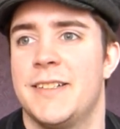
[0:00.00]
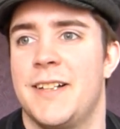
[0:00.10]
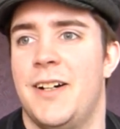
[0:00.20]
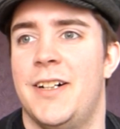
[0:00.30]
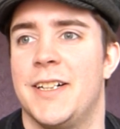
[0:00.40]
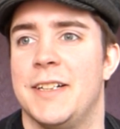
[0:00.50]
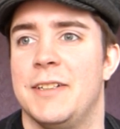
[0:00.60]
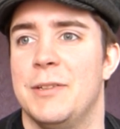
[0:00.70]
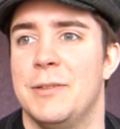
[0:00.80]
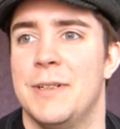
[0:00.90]
Kind of
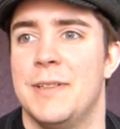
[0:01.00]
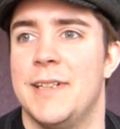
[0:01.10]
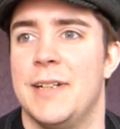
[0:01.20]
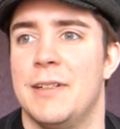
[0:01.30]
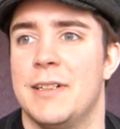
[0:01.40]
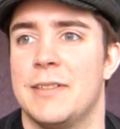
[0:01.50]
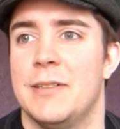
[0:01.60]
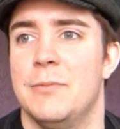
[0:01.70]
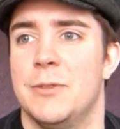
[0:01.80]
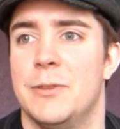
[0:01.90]
do just sound like
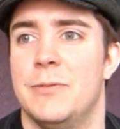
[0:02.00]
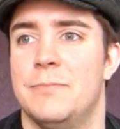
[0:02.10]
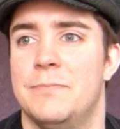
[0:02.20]
some sort of